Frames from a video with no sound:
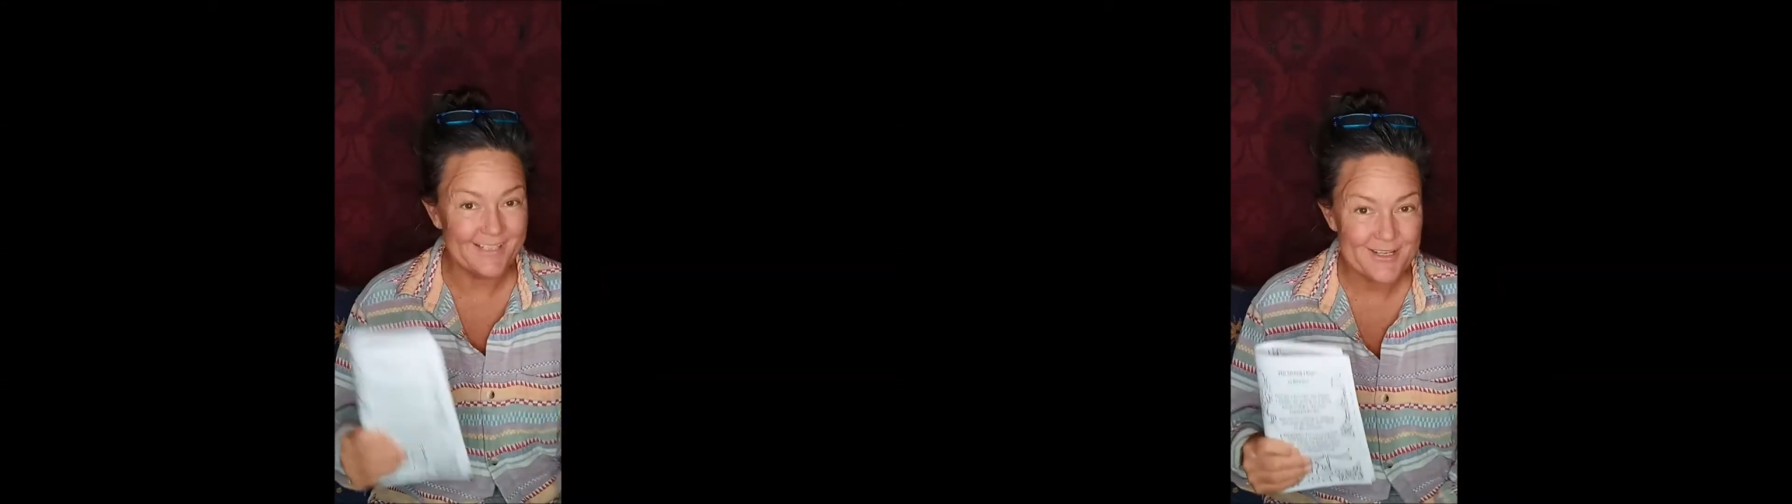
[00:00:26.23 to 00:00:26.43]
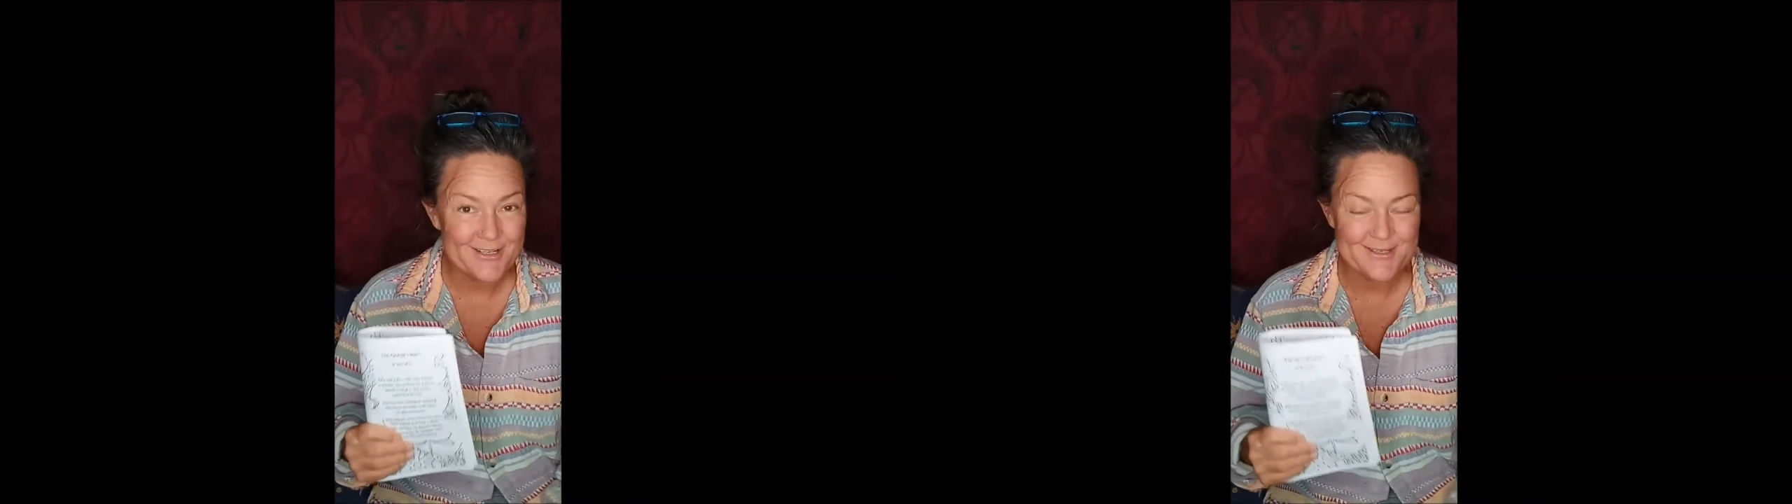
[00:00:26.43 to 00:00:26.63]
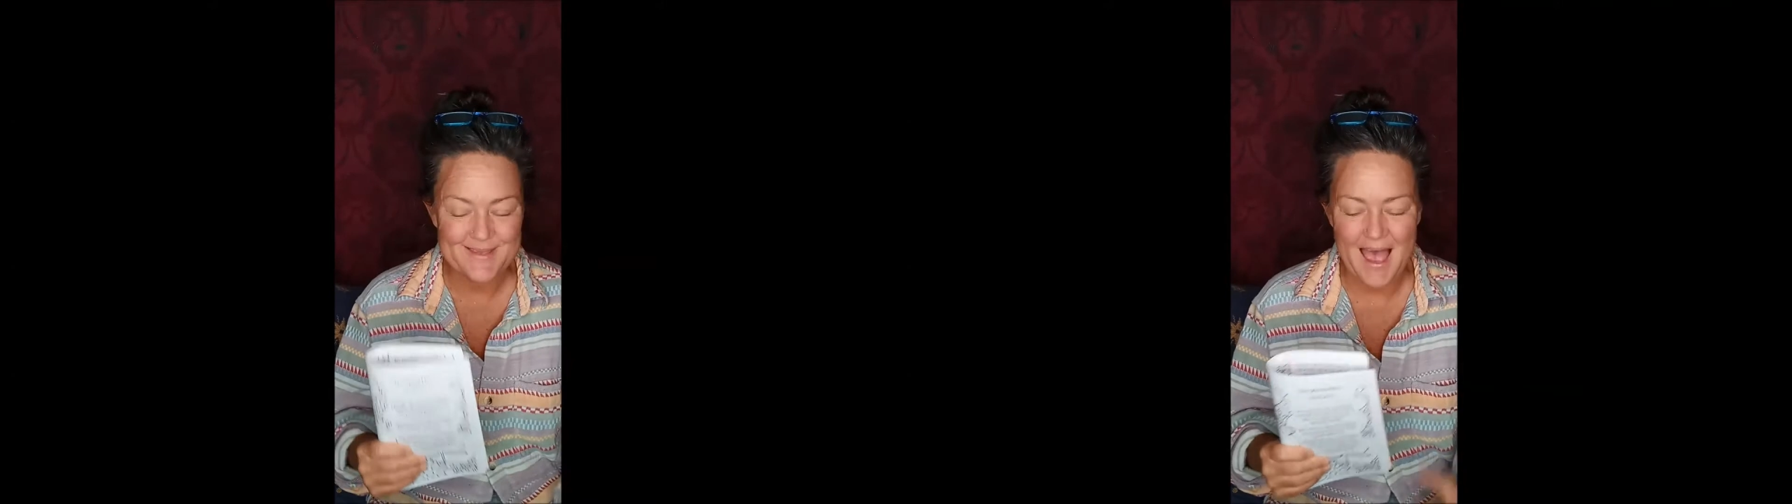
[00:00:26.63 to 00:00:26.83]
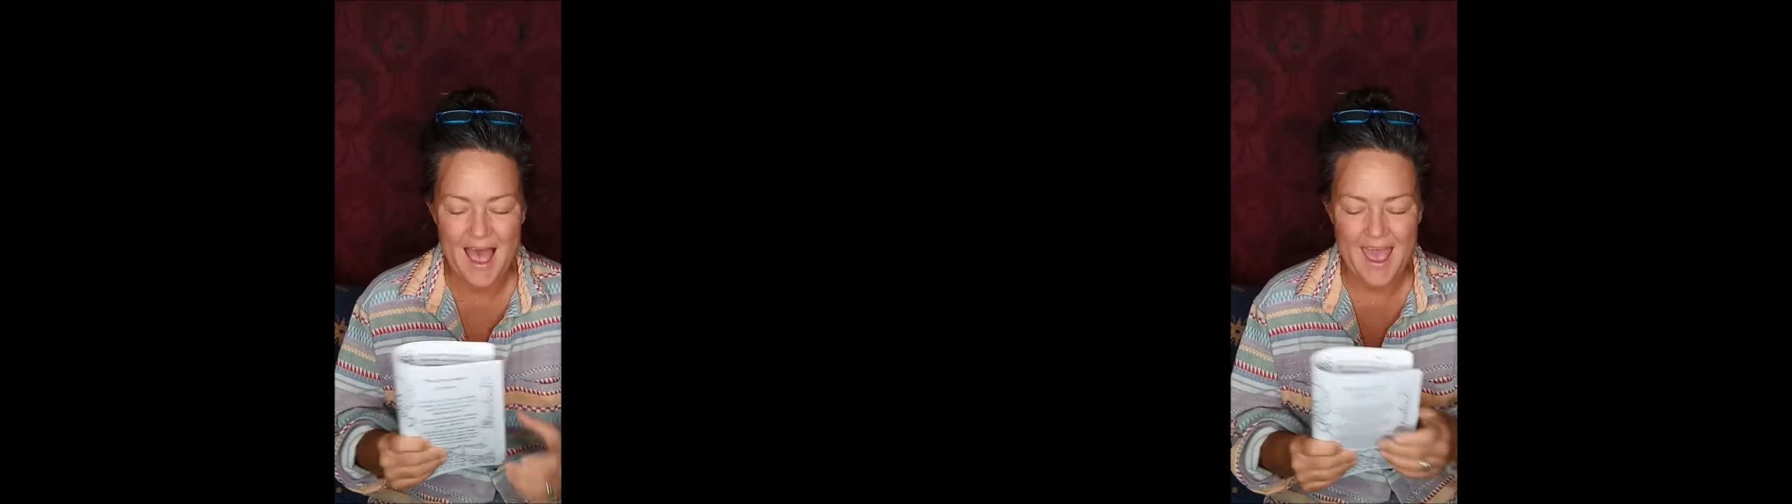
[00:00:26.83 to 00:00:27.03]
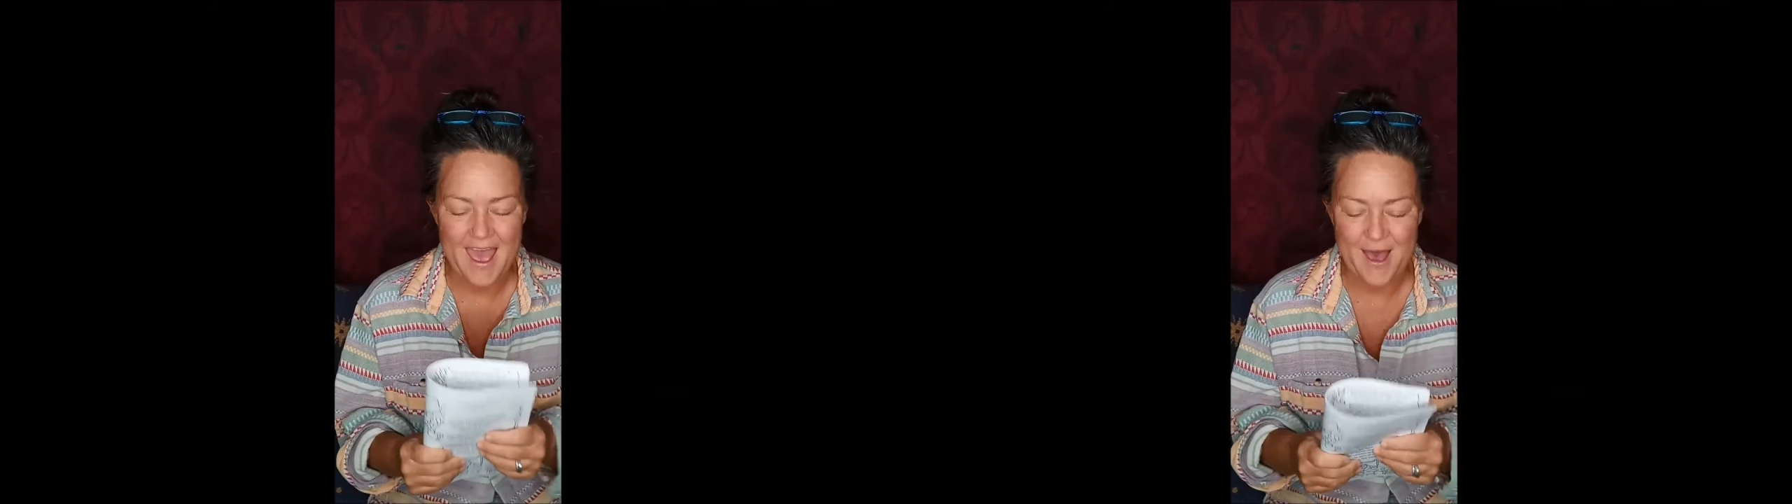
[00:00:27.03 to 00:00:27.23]
news.
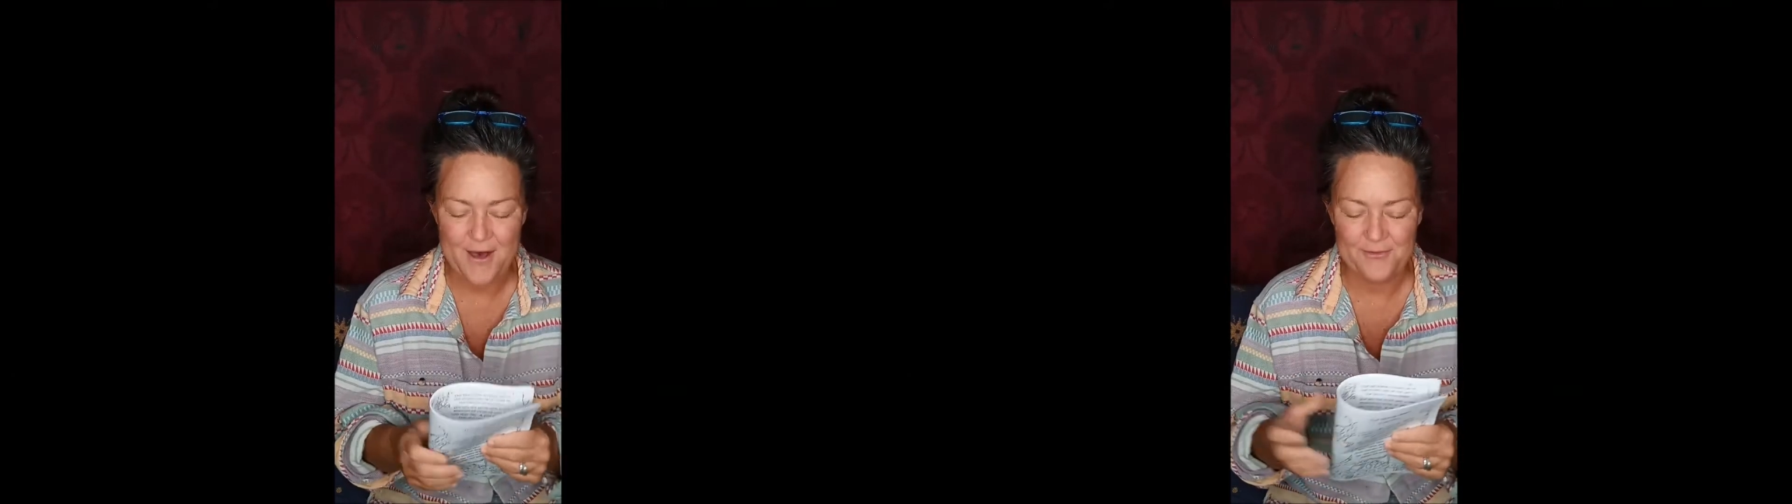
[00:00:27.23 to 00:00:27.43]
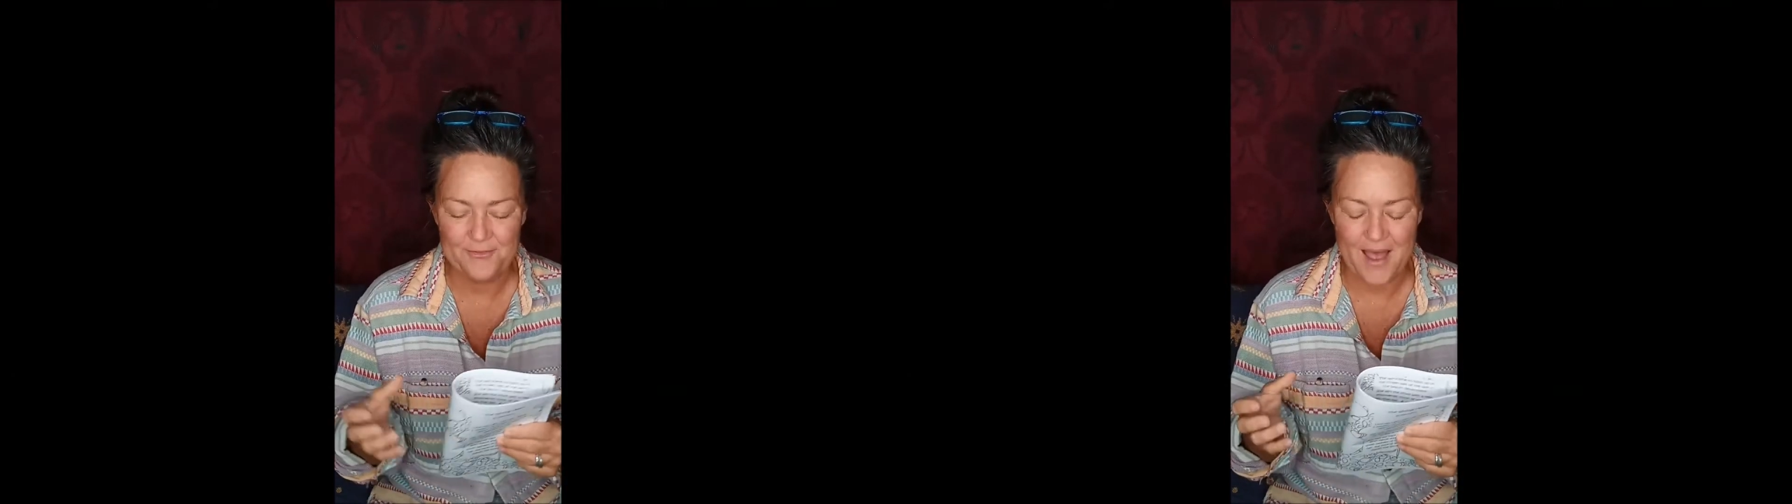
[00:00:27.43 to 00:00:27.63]
I have